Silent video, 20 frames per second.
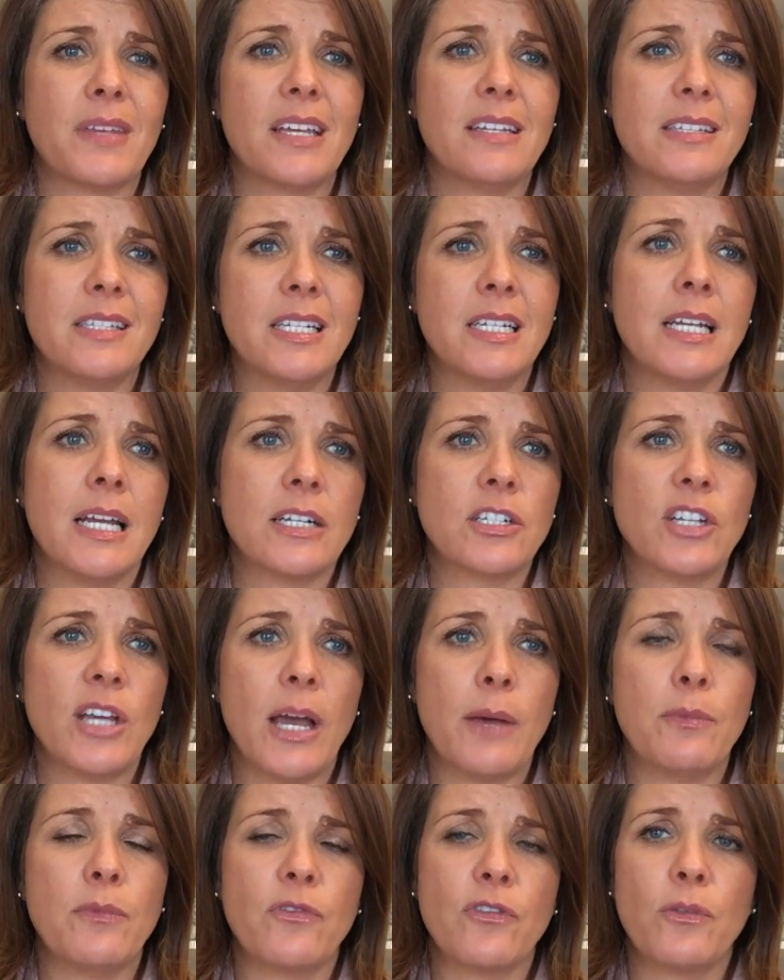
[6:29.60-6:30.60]
This didn't actually
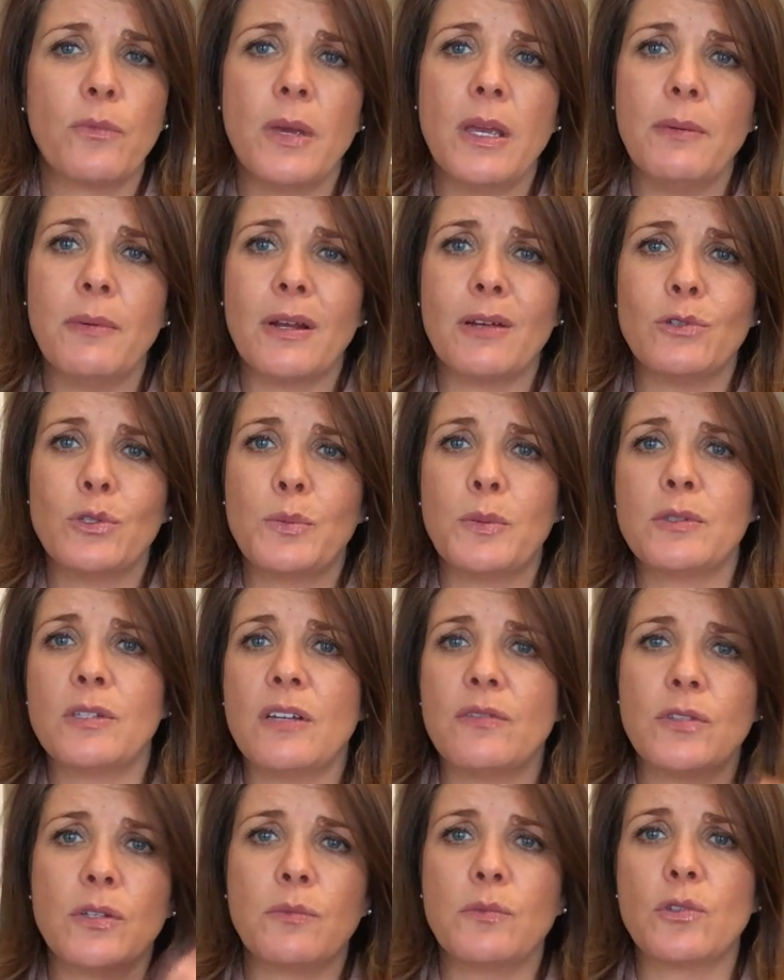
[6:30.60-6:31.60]
happen for me, but I was supposed
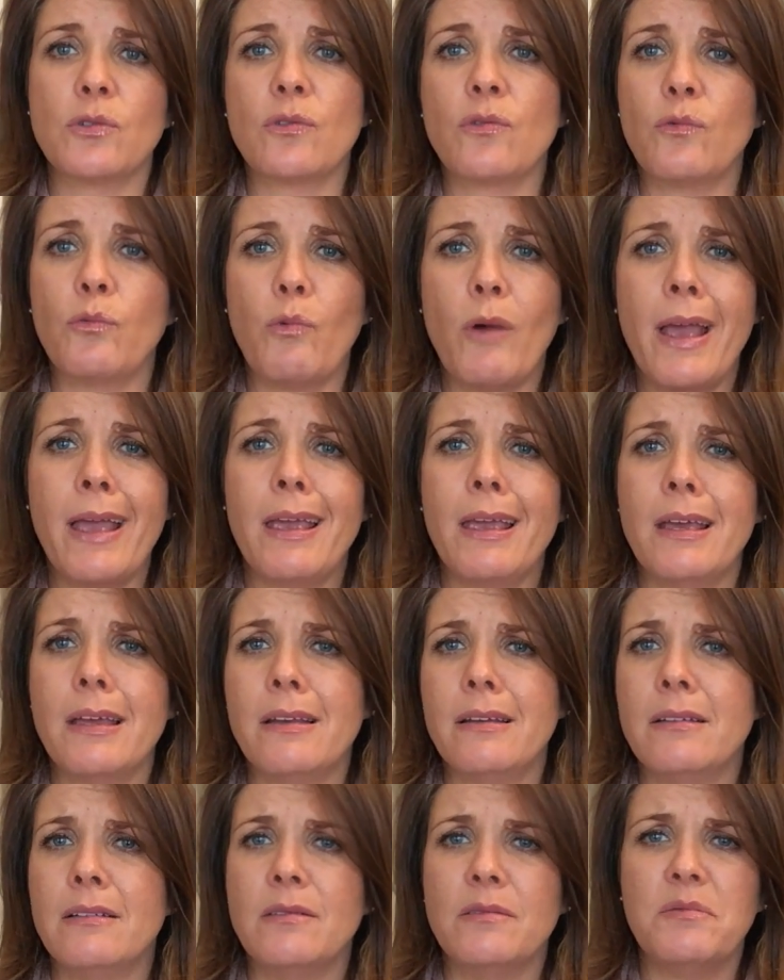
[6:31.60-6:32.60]
to have some sort of
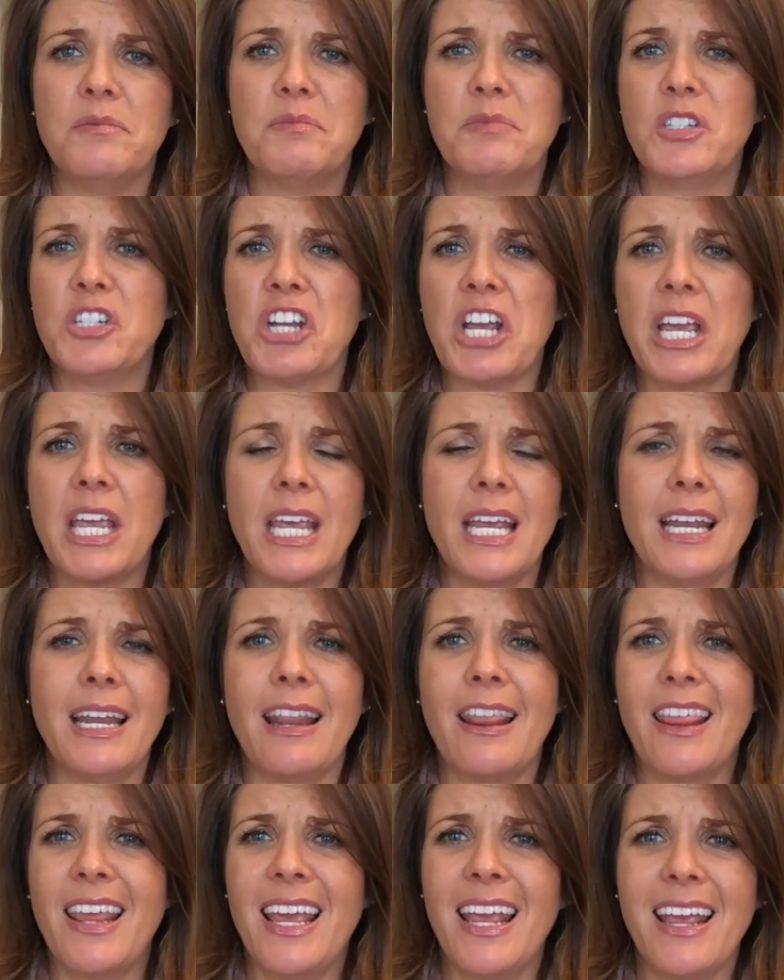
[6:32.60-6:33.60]
weigh-in,
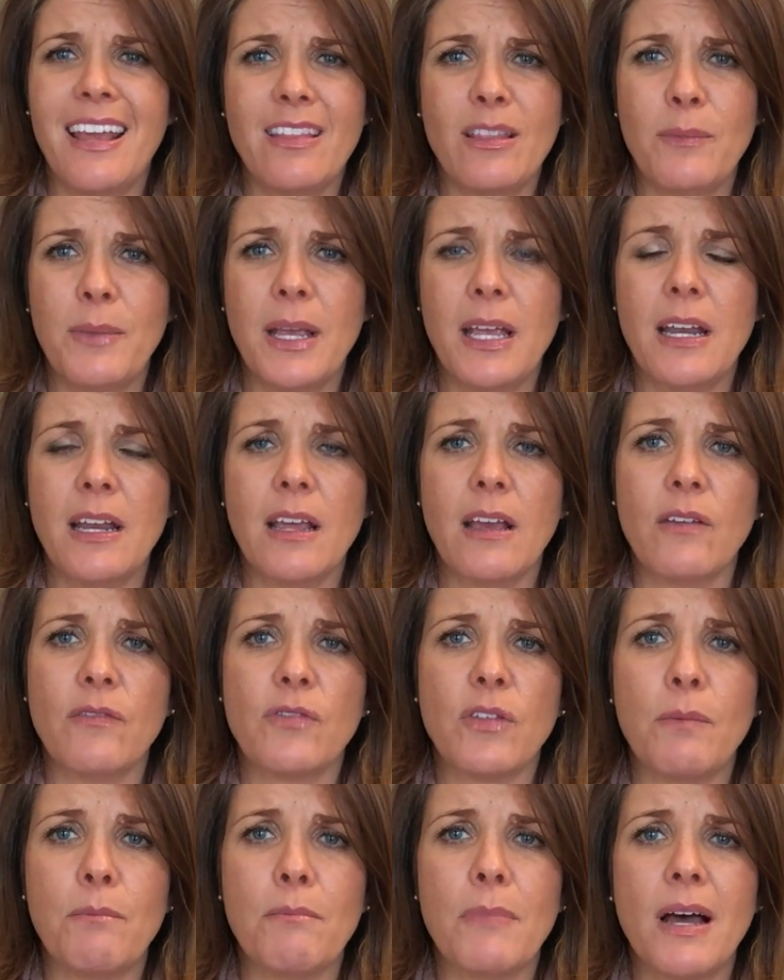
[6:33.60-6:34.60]
check-in thing at the beginning
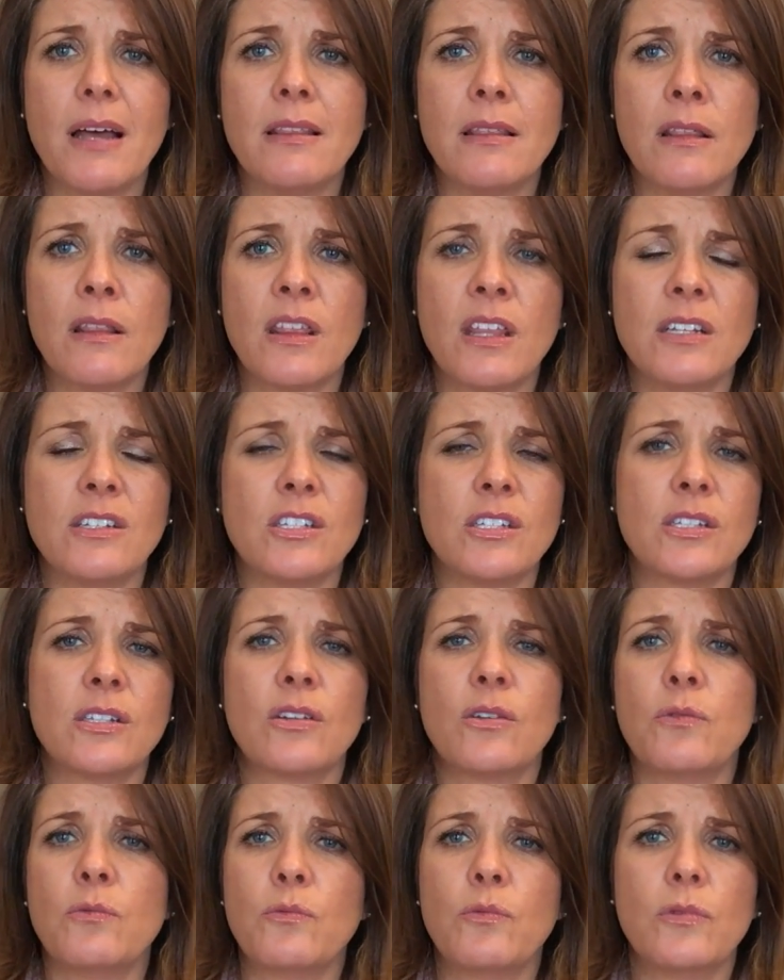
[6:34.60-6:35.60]
of the month. That just
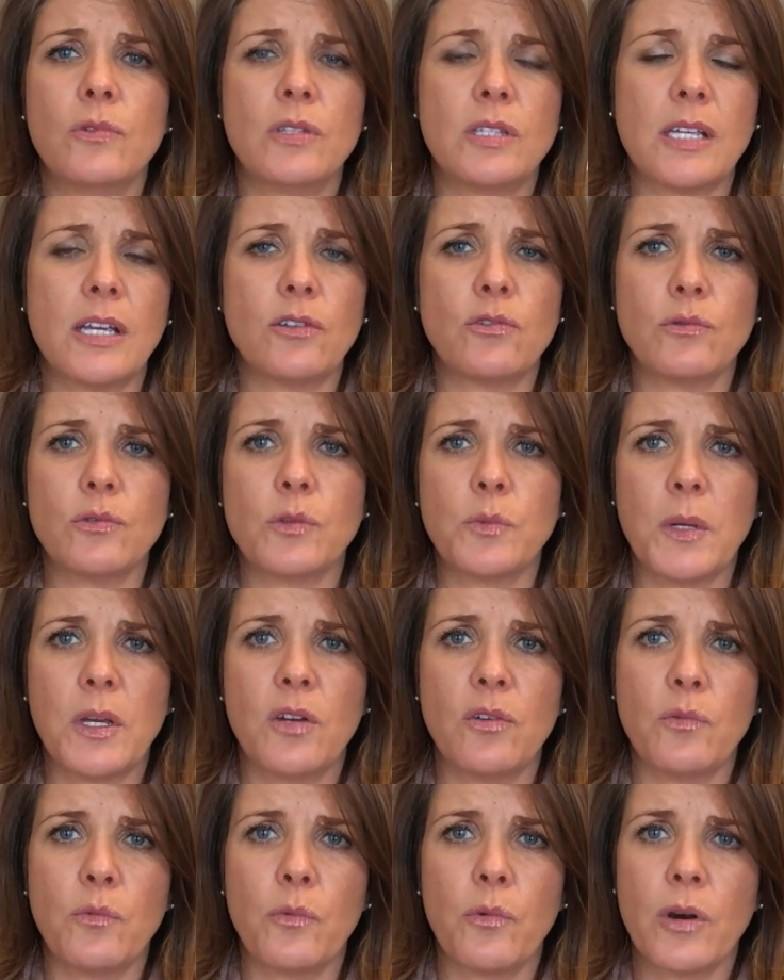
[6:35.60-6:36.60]
schedules, we
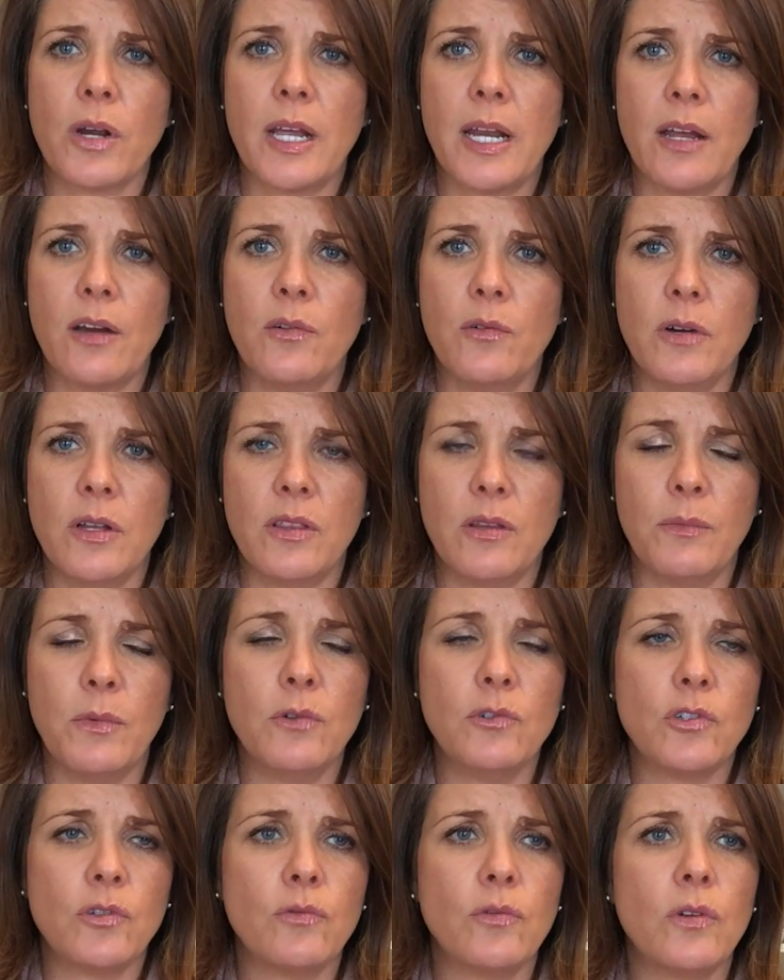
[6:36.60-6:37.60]
couldn't work it out at the
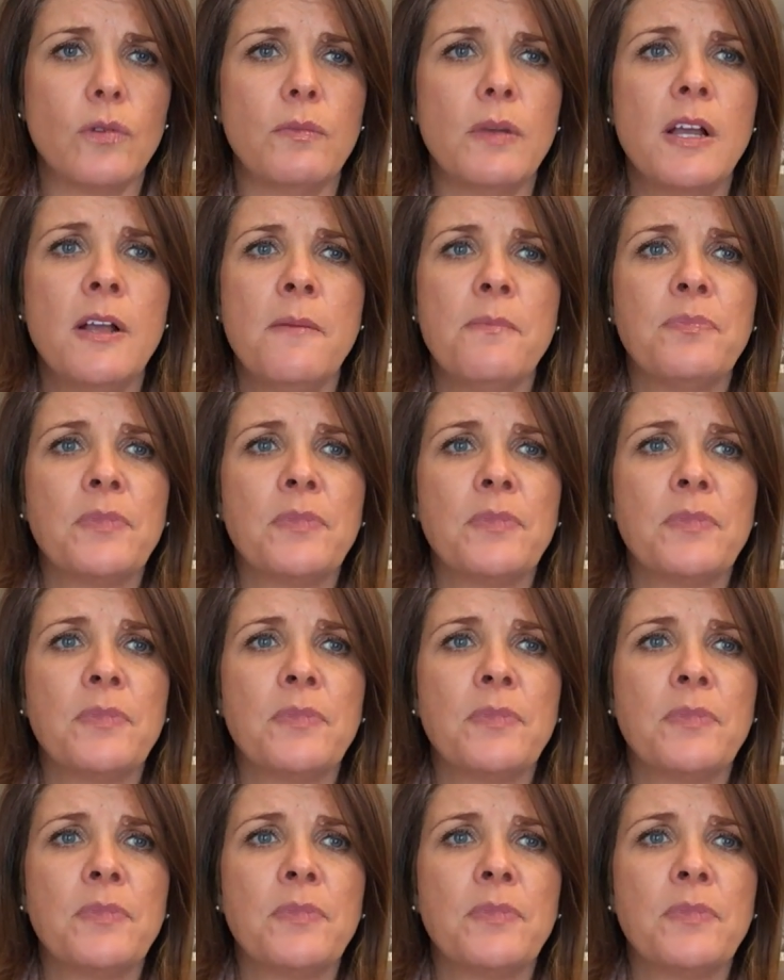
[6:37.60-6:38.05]
motion room.